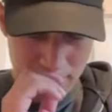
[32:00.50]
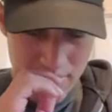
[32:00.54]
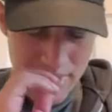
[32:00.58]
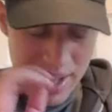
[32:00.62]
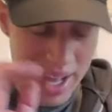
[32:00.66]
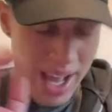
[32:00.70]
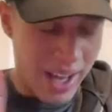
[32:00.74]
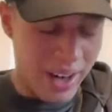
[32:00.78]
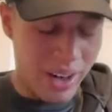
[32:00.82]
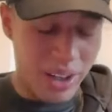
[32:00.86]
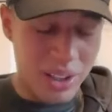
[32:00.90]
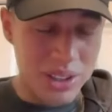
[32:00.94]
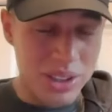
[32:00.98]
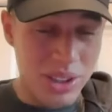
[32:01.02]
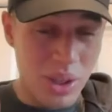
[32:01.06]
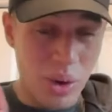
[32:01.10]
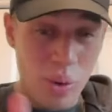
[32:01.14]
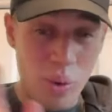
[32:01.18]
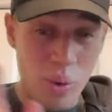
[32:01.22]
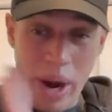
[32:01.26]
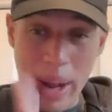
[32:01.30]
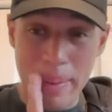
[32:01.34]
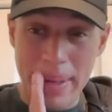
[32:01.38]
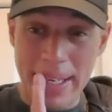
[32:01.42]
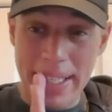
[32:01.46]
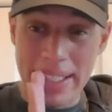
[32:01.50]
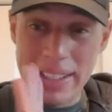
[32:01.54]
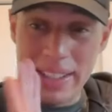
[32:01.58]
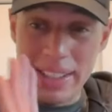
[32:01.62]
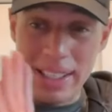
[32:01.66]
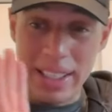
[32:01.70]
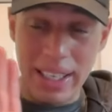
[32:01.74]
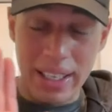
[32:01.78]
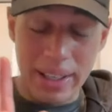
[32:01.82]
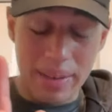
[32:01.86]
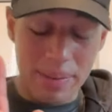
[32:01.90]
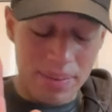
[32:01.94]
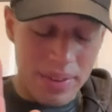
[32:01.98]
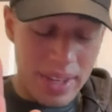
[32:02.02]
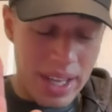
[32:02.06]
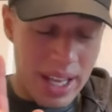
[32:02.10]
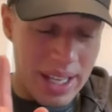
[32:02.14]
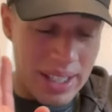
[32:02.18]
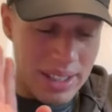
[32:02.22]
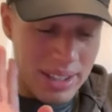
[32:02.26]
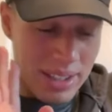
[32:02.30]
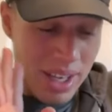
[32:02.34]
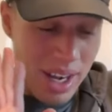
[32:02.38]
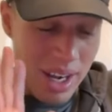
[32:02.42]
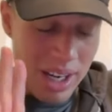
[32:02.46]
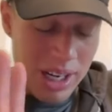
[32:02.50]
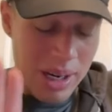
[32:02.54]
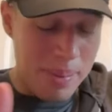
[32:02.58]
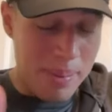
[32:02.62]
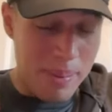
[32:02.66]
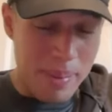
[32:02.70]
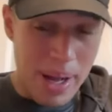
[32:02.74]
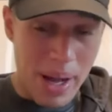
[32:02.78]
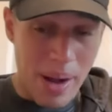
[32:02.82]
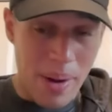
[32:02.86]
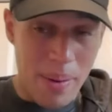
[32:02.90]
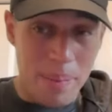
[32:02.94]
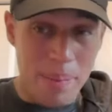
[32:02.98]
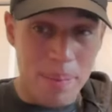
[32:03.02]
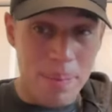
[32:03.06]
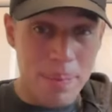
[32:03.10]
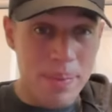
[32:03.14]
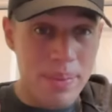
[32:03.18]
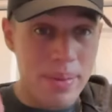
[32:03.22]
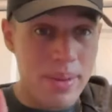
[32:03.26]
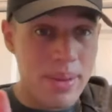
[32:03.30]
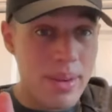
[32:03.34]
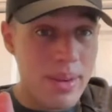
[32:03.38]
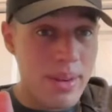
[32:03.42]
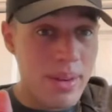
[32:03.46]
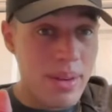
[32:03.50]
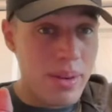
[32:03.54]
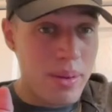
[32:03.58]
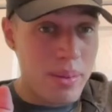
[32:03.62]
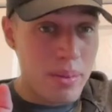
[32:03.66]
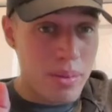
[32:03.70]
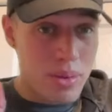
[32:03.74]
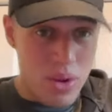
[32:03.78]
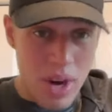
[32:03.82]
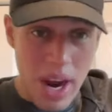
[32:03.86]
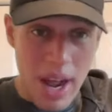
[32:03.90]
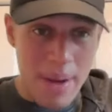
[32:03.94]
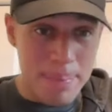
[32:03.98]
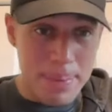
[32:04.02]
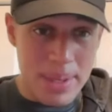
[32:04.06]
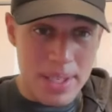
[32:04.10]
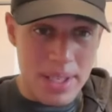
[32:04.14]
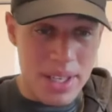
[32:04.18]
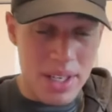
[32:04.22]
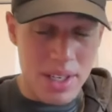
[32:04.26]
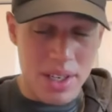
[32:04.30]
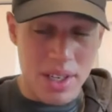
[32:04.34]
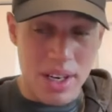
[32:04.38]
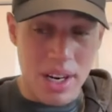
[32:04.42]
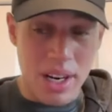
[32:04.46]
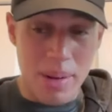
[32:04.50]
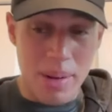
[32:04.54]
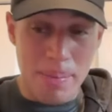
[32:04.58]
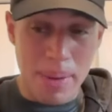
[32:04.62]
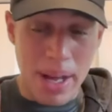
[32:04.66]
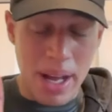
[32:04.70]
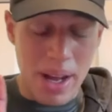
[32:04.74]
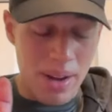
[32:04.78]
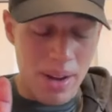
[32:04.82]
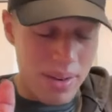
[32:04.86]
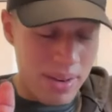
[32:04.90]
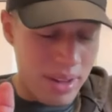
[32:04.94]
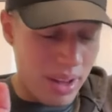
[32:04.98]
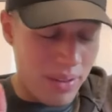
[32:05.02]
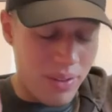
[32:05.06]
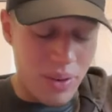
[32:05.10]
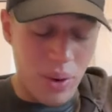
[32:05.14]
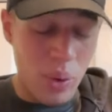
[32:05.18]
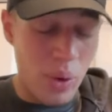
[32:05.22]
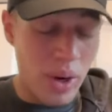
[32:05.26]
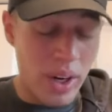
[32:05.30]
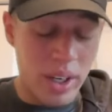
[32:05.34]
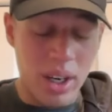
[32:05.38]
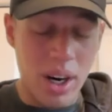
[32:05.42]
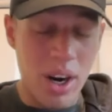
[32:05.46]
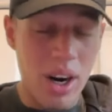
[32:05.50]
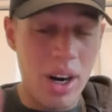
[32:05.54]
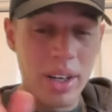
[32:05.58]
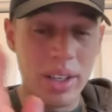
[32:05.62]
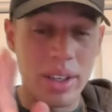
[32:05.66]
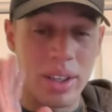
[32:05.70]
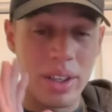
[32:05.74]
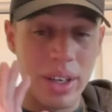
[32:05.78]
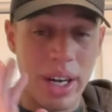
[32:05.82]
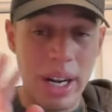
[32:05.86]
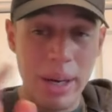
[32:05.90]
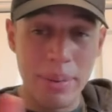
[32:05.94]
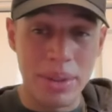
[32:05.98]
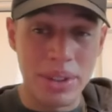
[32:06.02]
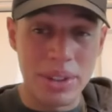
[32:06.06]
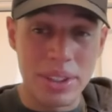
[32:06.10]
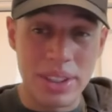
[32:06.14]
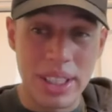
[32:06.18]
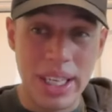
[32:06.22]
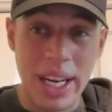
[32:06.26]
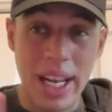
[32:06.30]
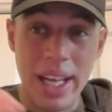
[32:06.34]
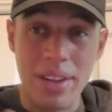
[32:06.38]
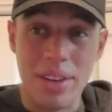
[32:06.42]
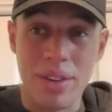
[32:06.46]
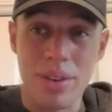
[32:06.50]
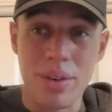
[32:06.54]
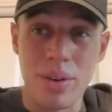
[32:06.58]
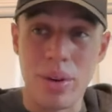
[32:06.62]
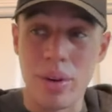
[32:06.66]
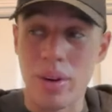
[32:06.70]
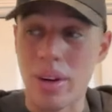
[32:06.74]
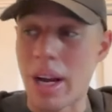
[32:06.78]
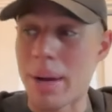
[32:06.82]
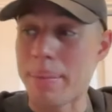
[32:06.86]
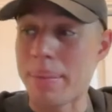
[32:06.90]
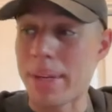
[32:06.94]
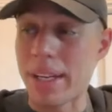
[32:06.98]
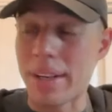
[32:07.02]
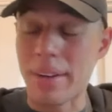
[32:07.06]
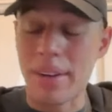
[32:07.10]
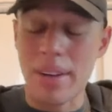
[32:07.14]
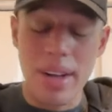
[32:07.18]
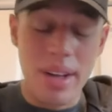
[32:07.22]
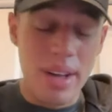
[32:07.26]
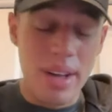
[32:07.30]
and also reminiscing and talking about draft position, about if you work hard, you're able to get through. I mean,